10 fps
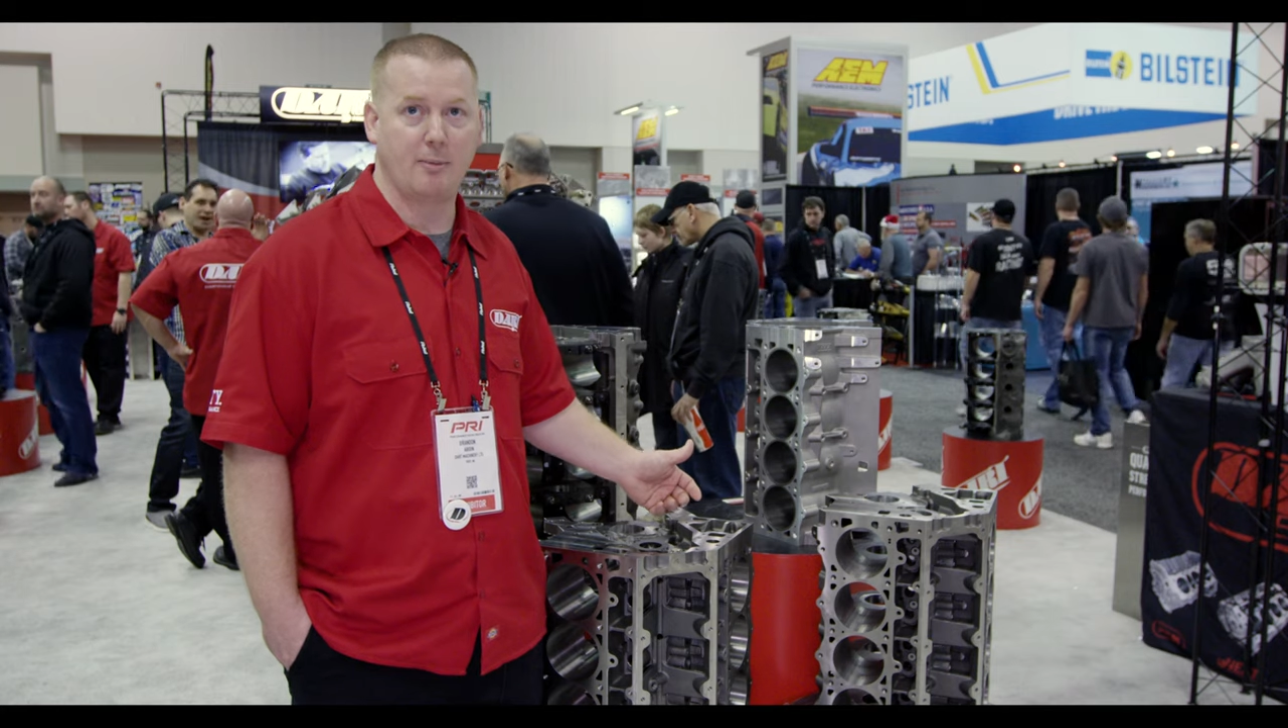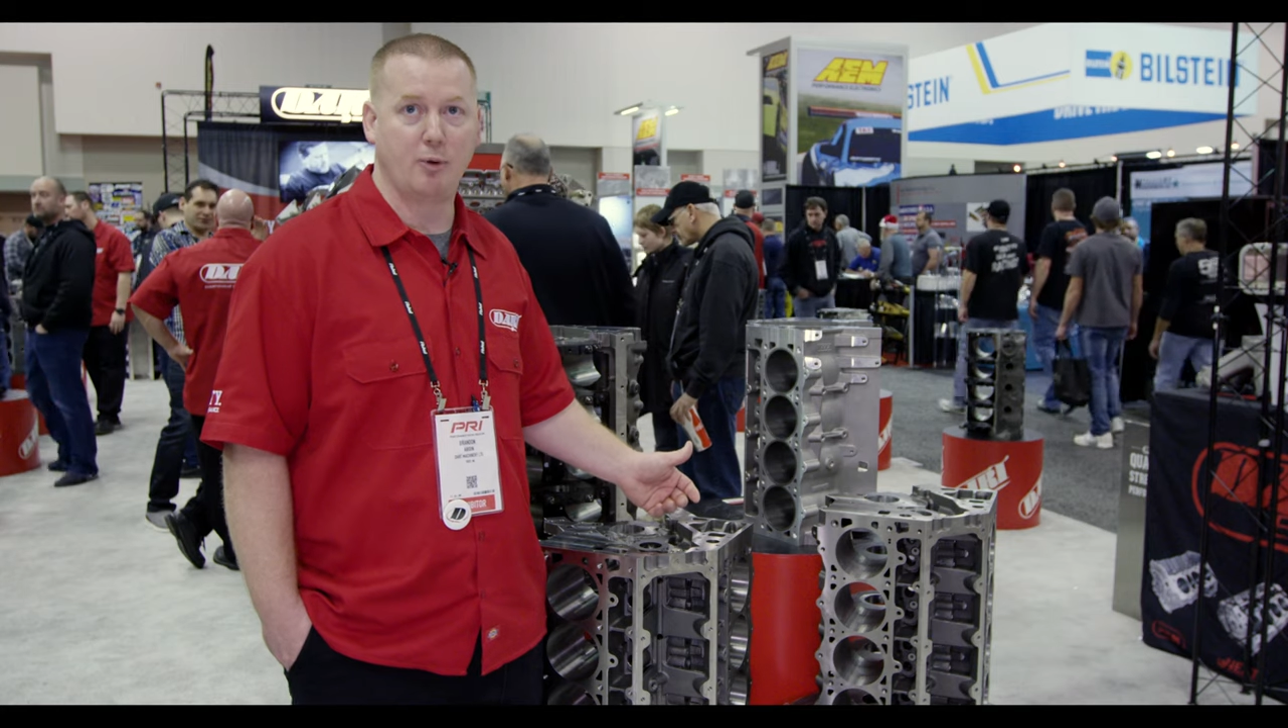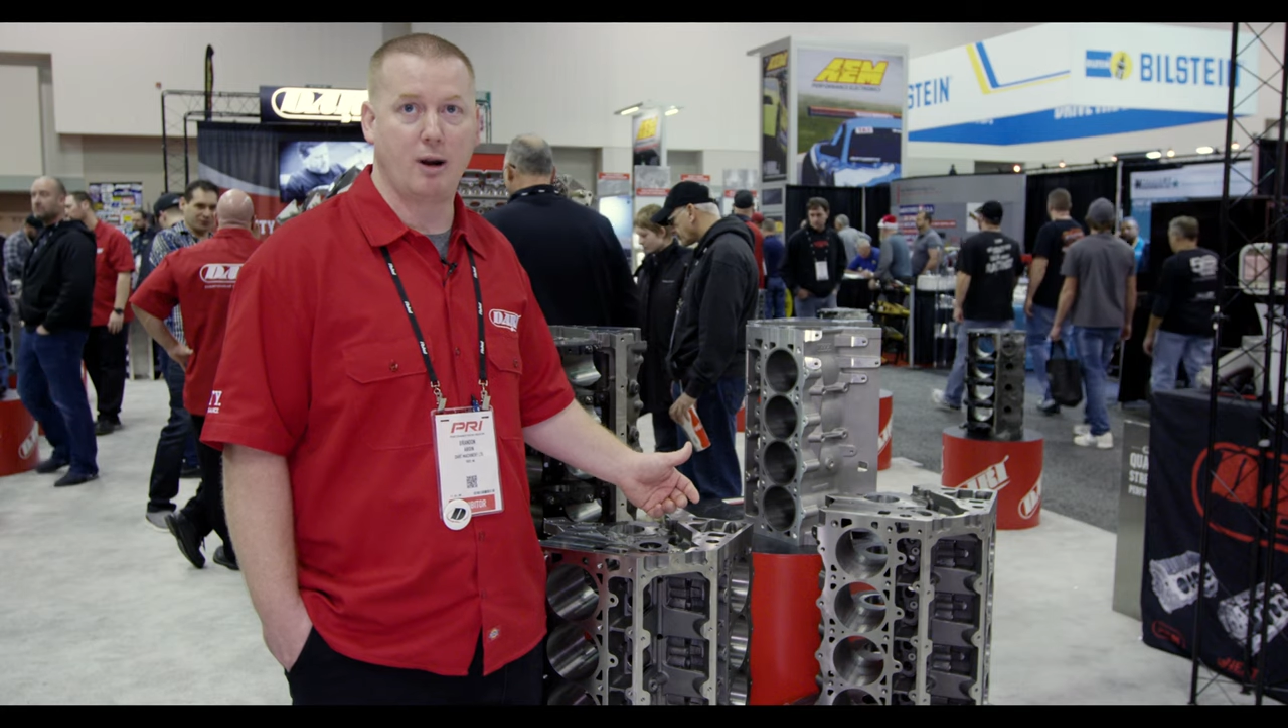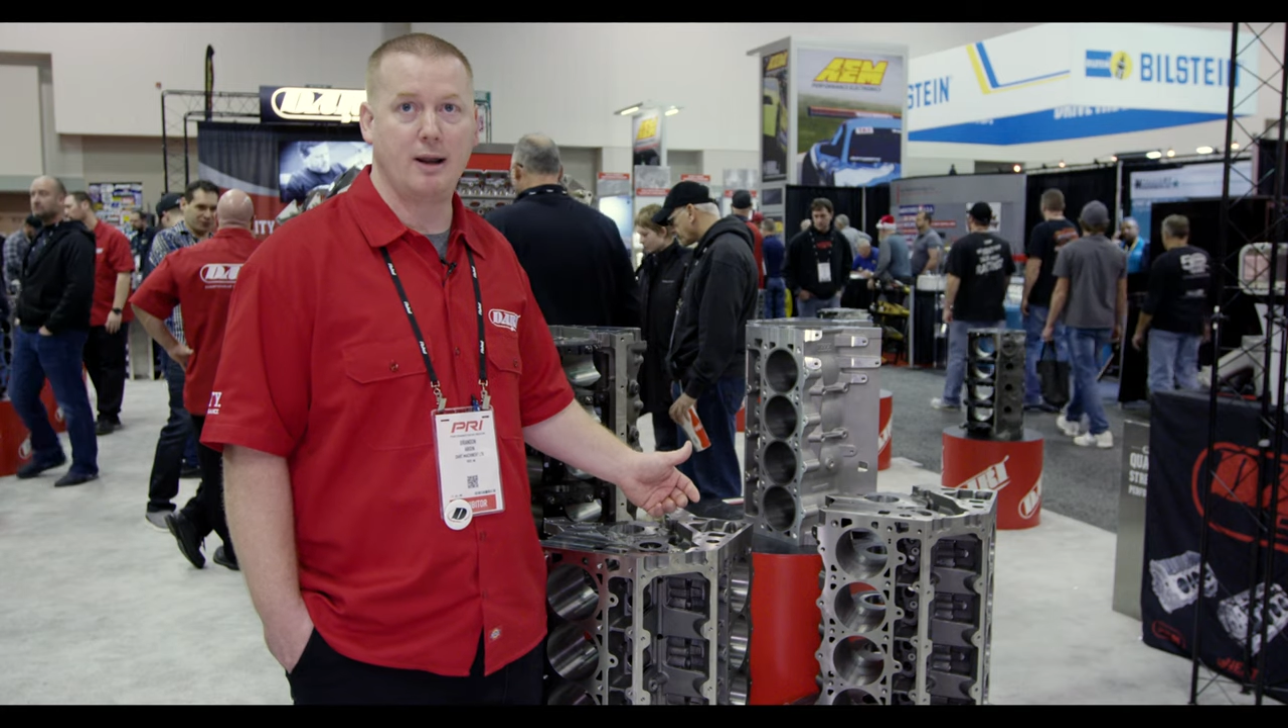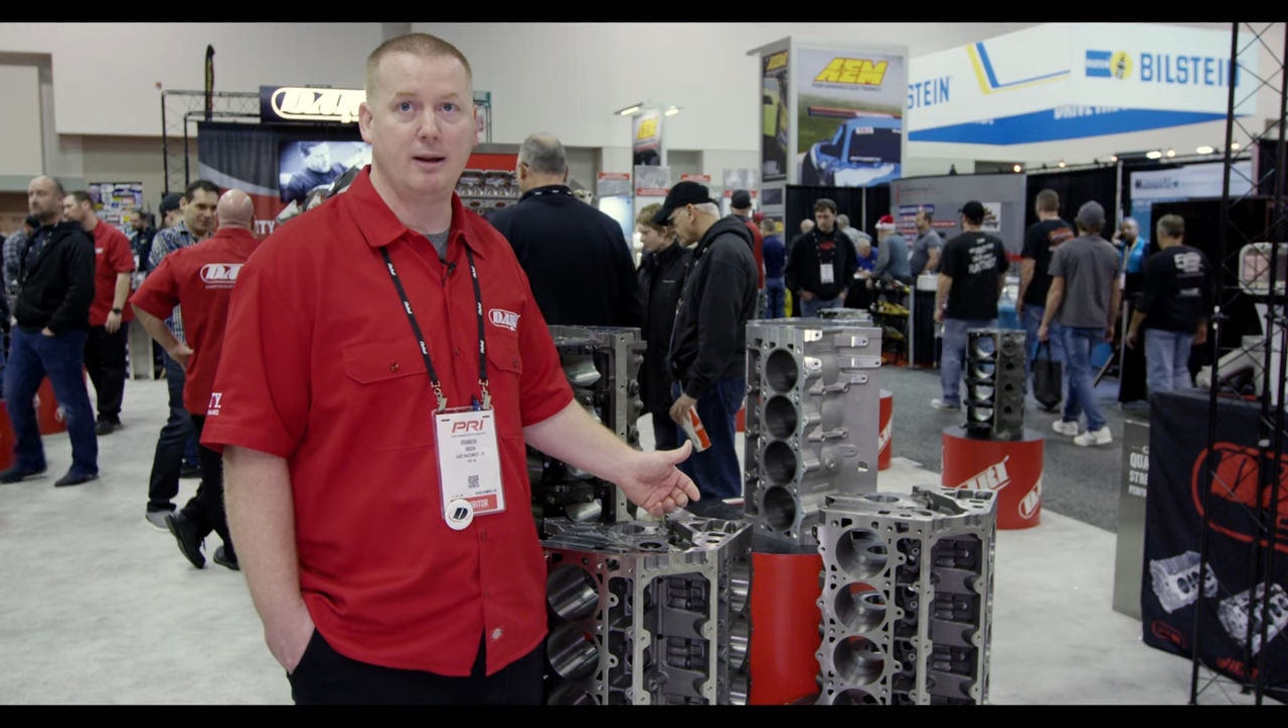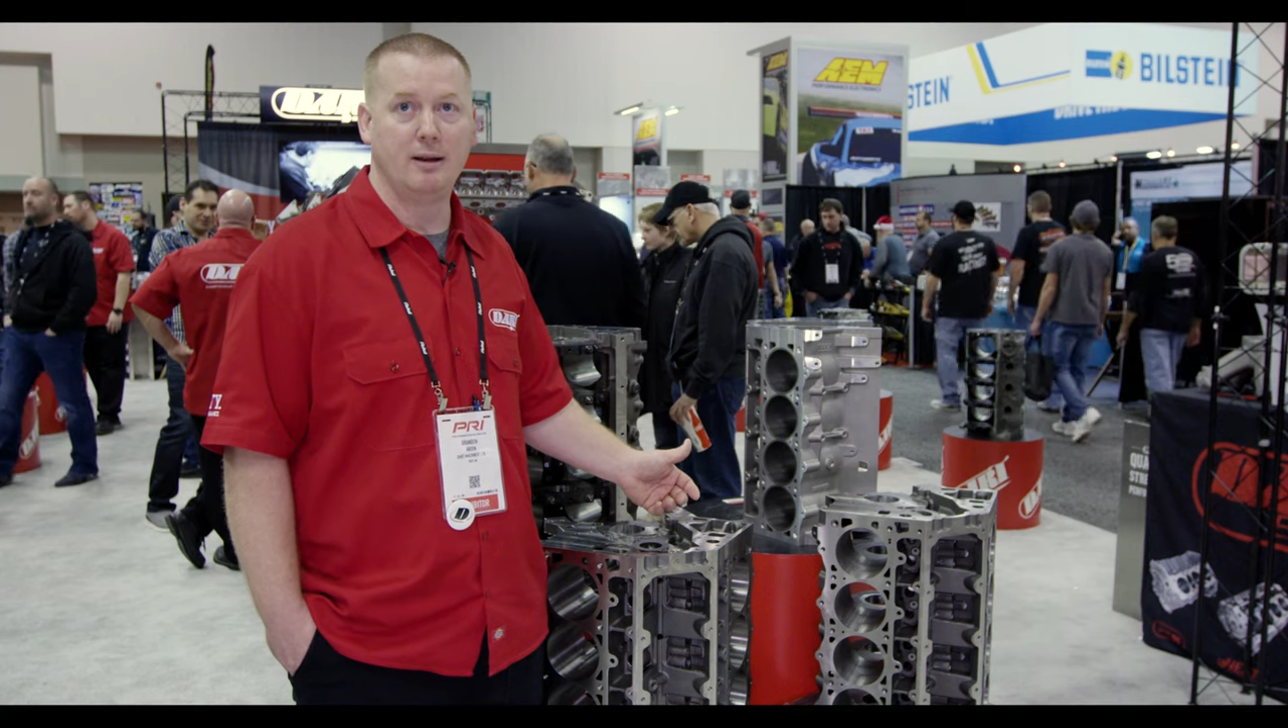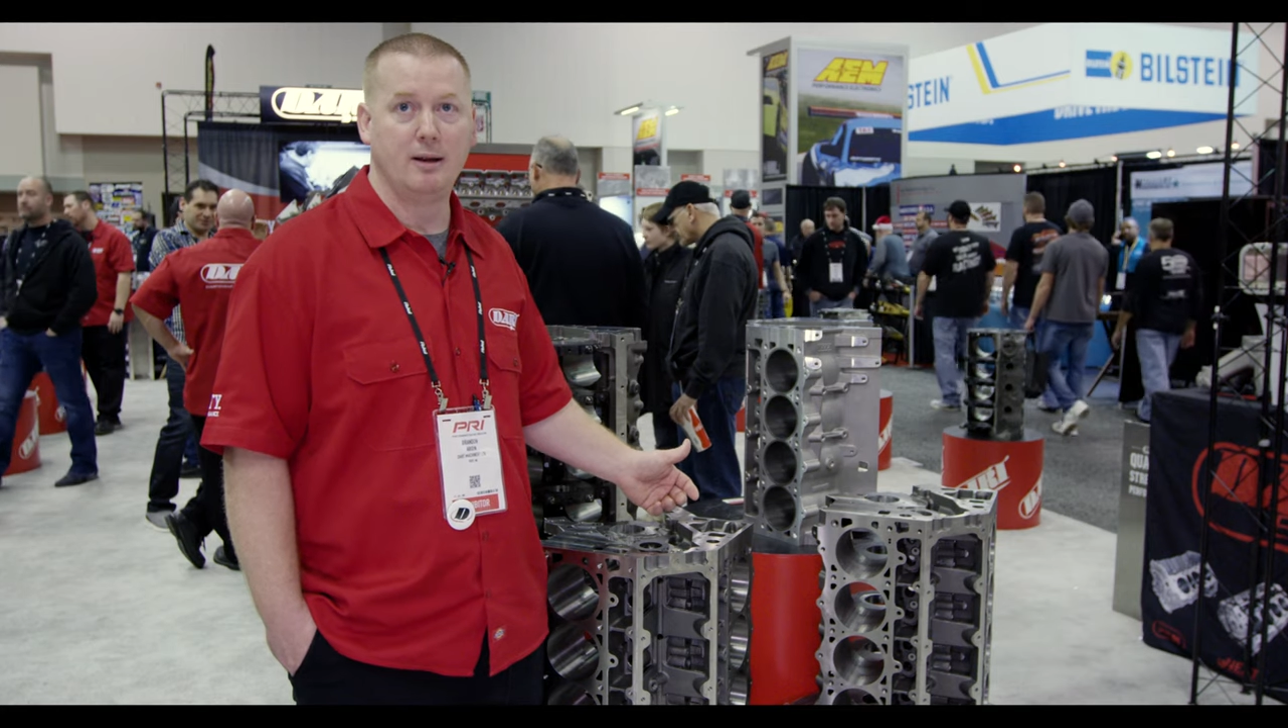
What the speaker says: upgrade.